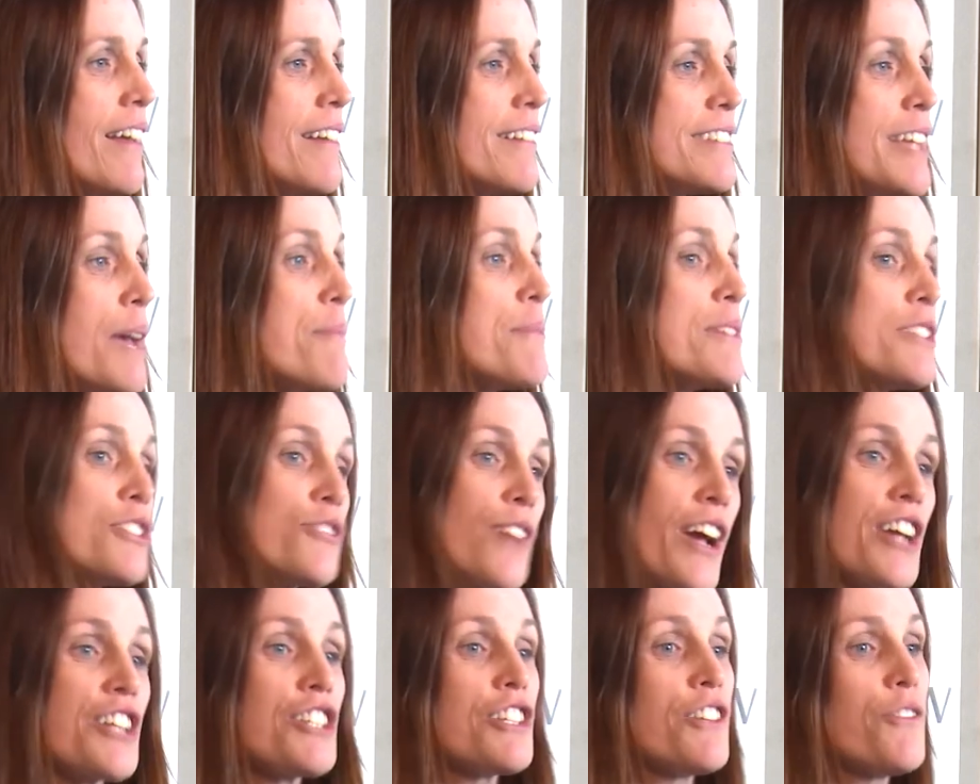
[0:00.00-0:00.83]

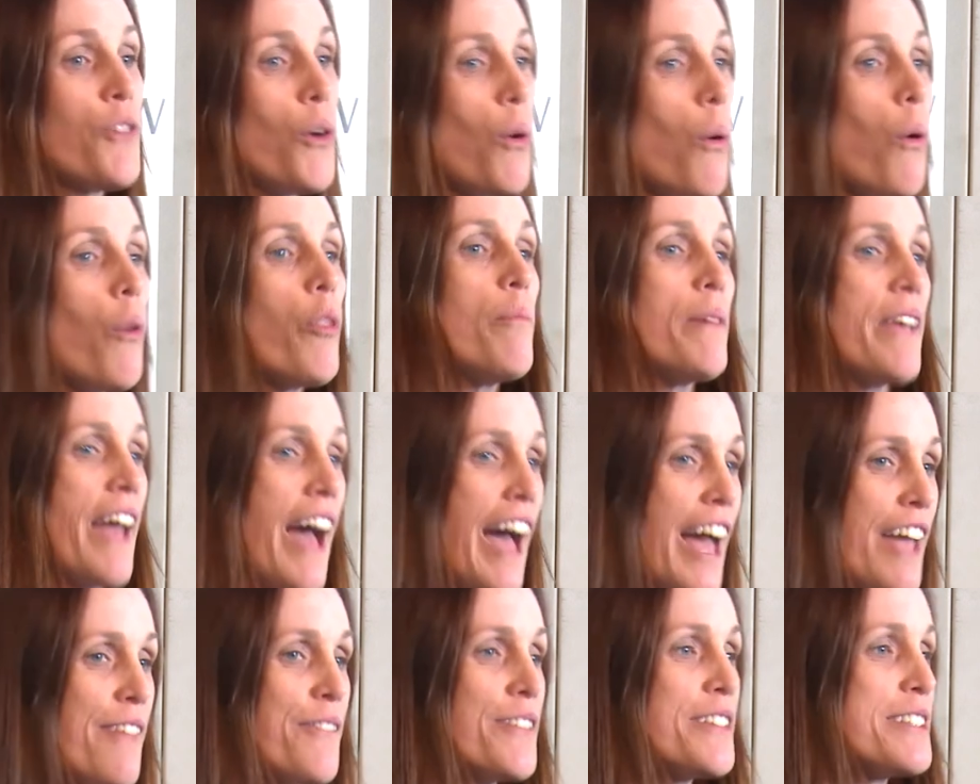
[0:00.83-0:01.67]
demonstration of all the
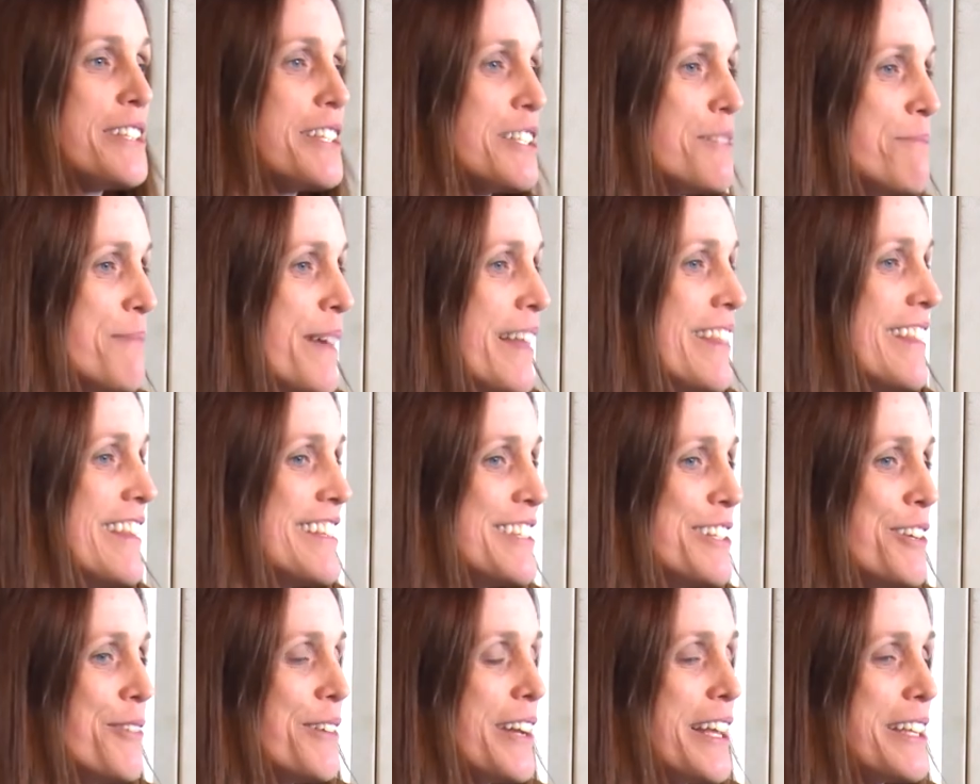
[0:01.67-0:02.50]
behaviours that's meant
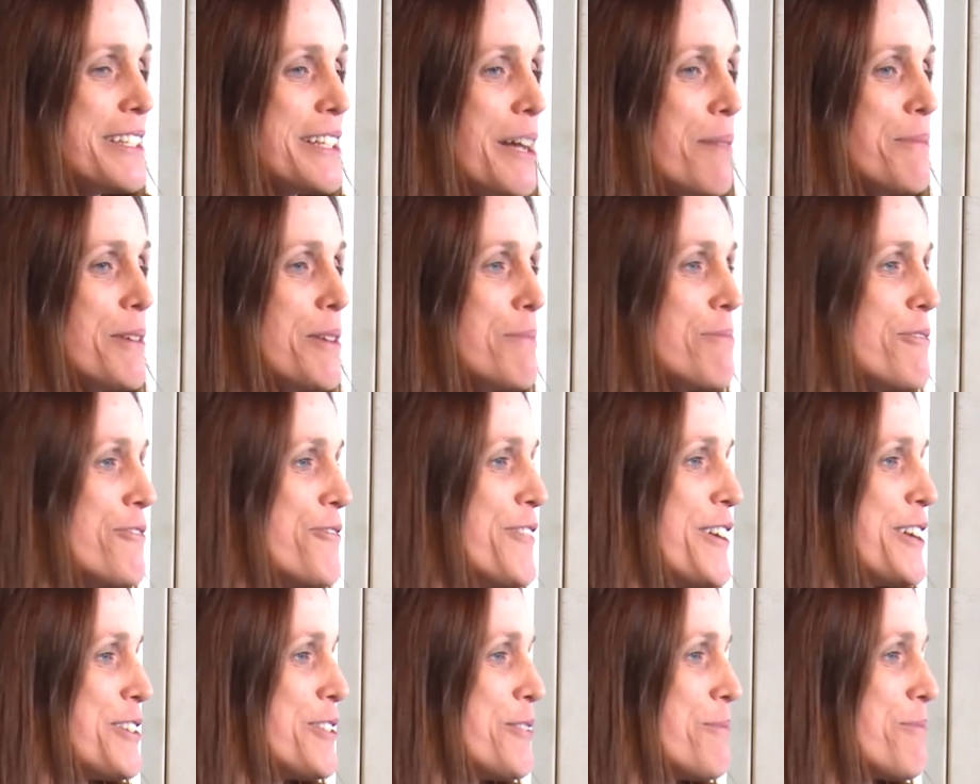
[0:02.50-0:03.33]
this UNSW
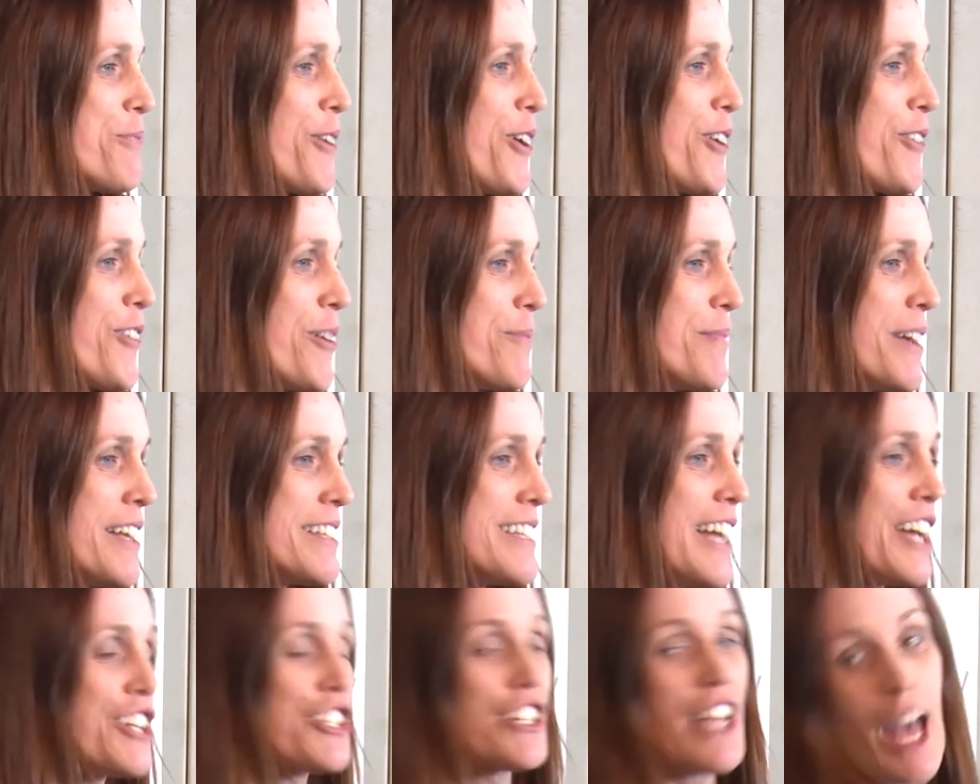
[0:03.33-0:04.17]
professional program has
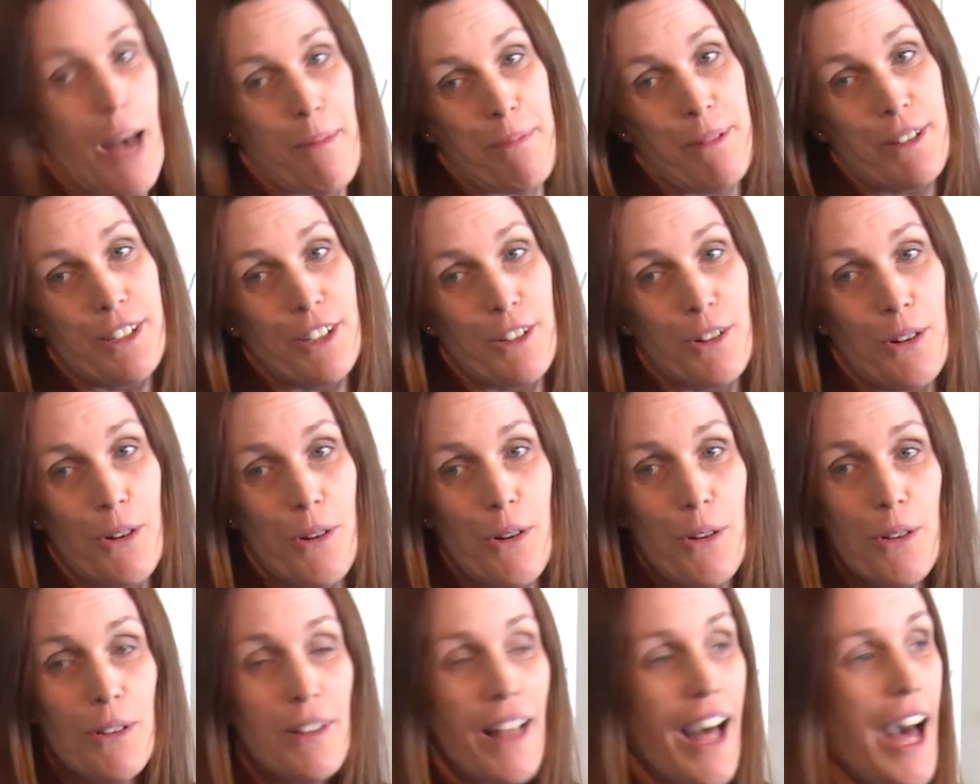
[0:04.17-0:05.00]
actually happened at
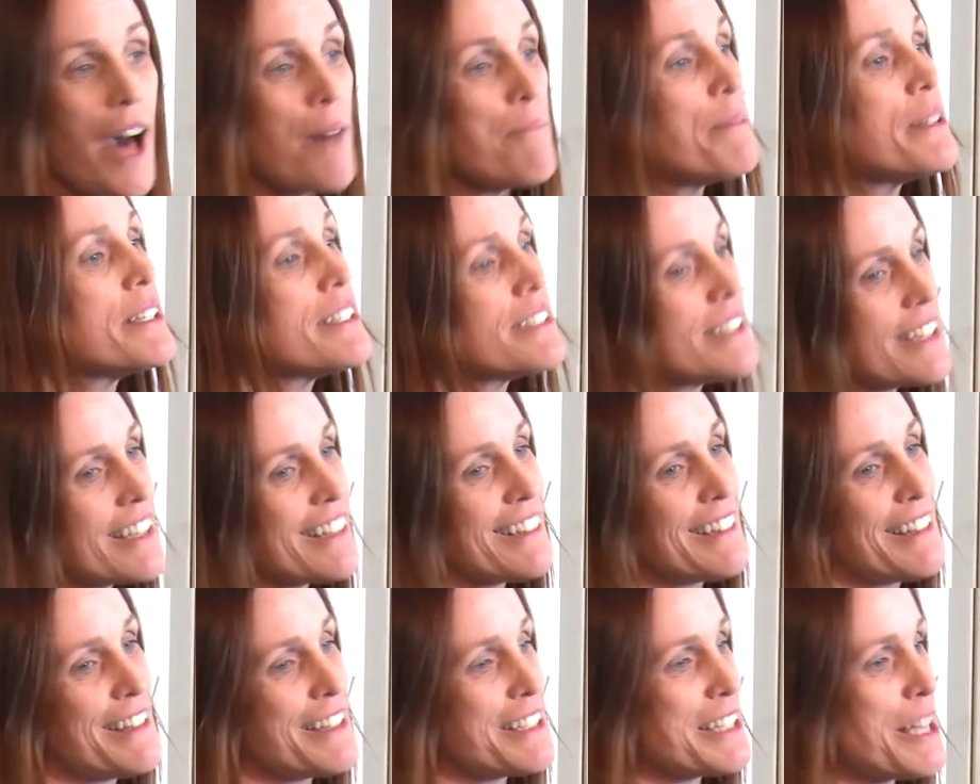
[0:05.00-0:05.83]
all,
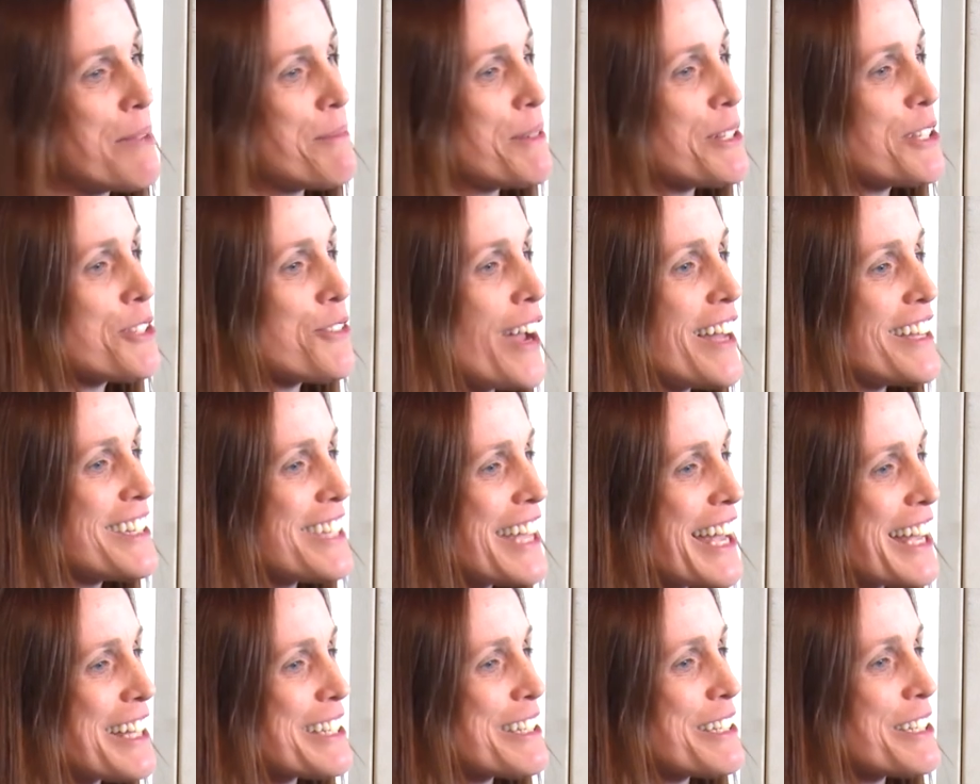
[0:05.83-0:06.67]
particularly the demonstrates
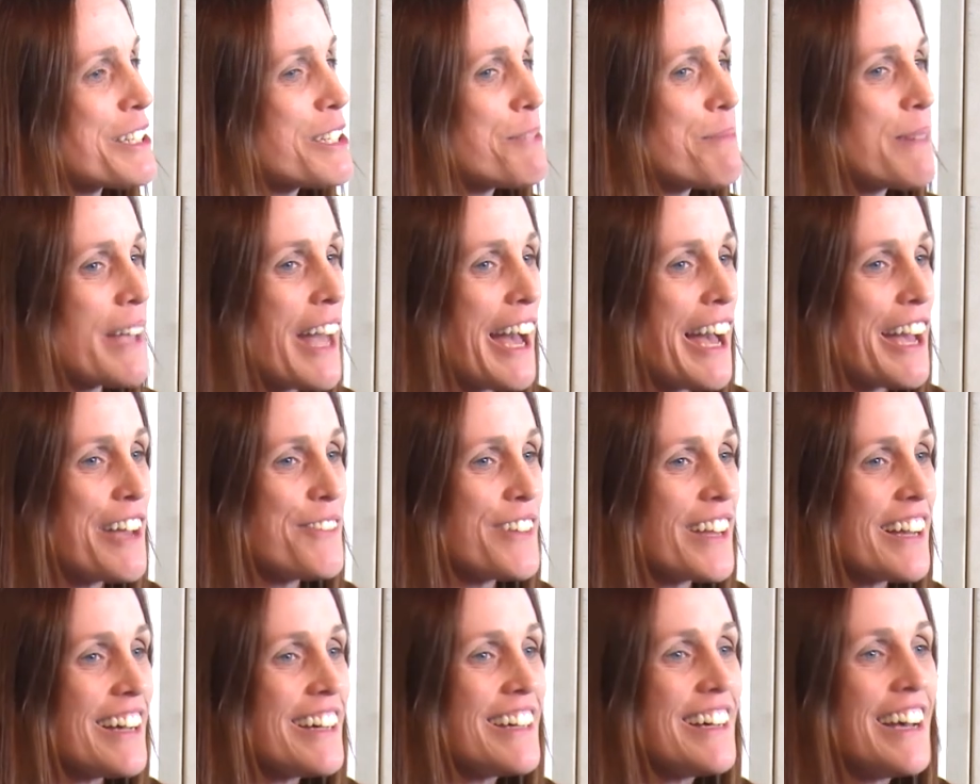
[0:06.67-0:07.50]
excellence
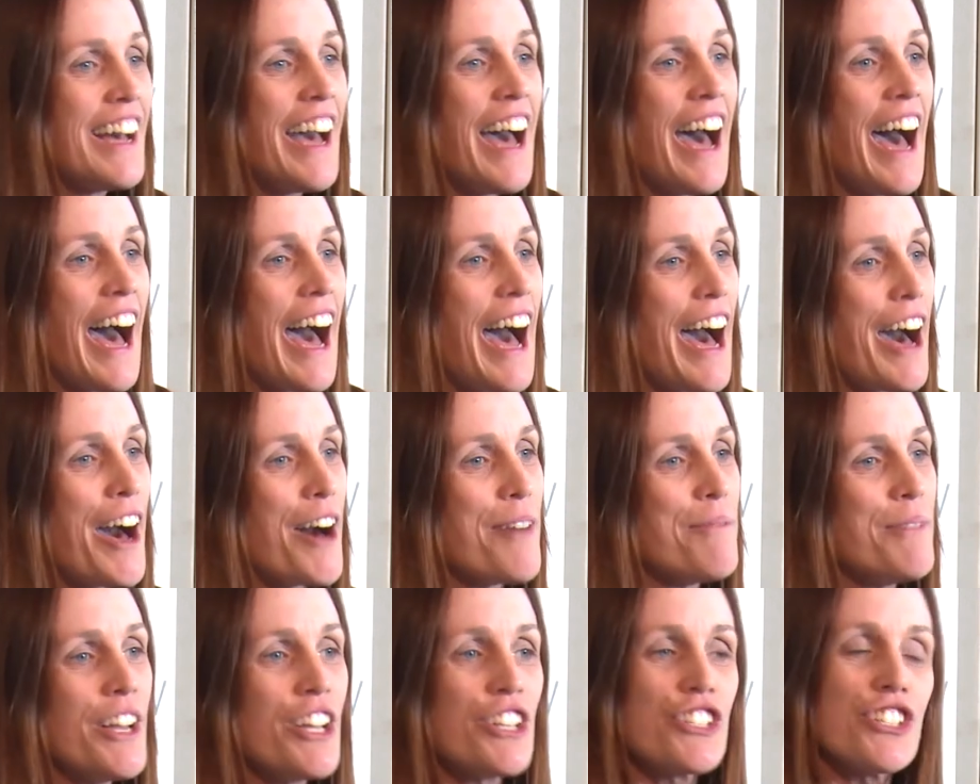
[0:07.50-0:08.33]
behaviour.
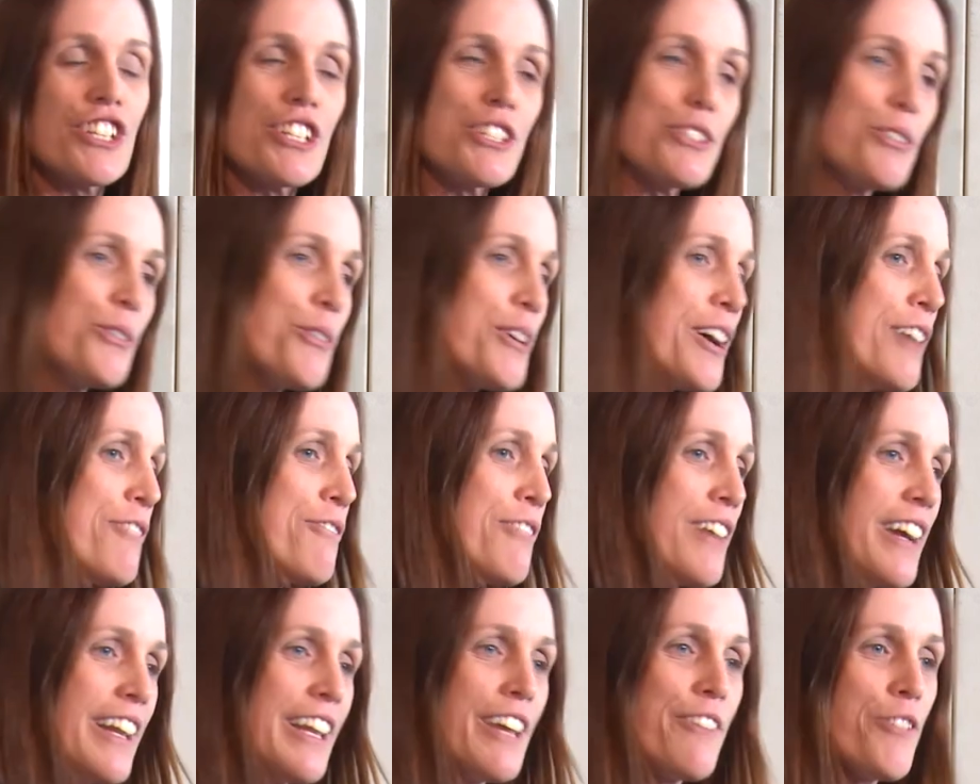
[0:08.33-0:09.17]
She took it
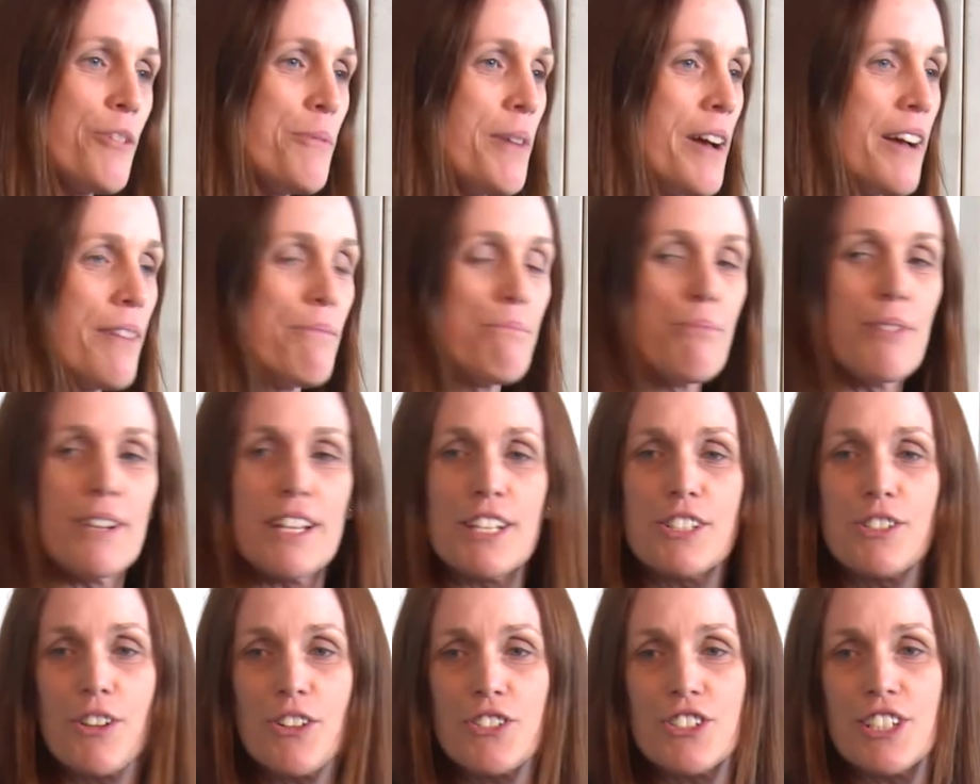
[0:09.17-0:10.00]
really from a pretty
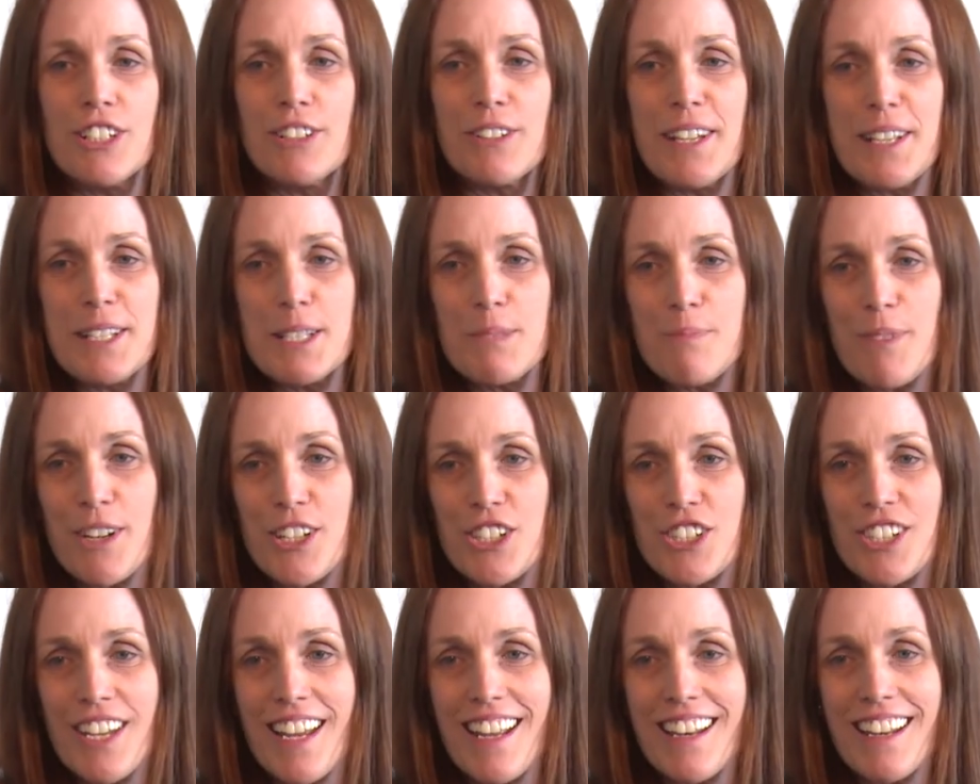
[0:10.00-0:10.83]
dodgy looking
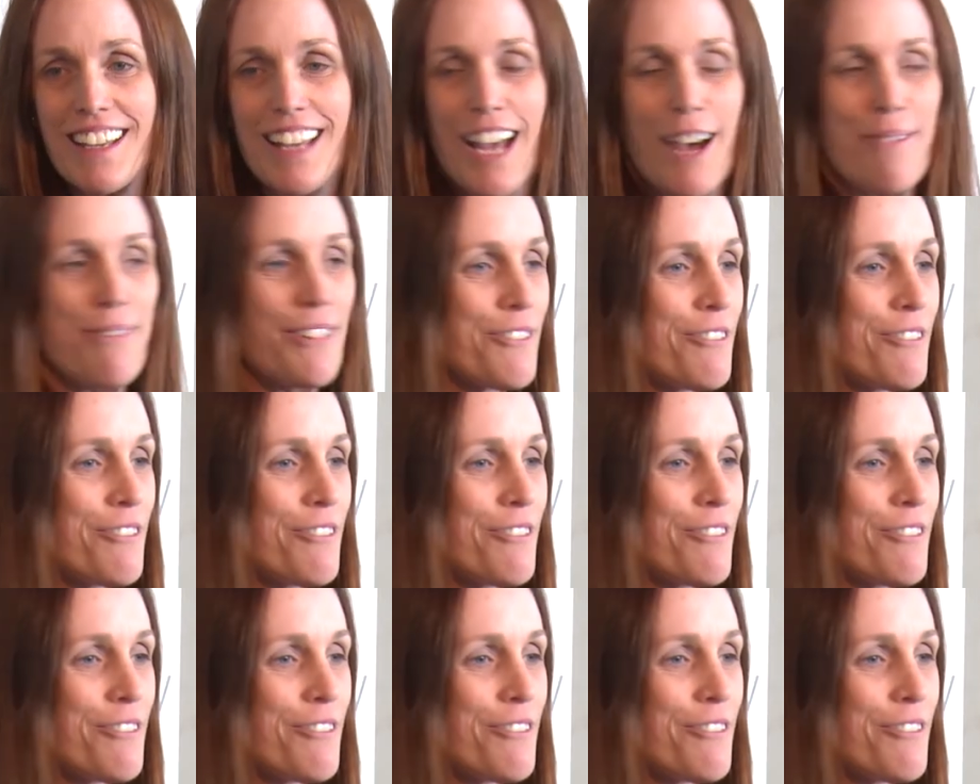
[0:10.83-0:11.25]
spreadsheet and a couple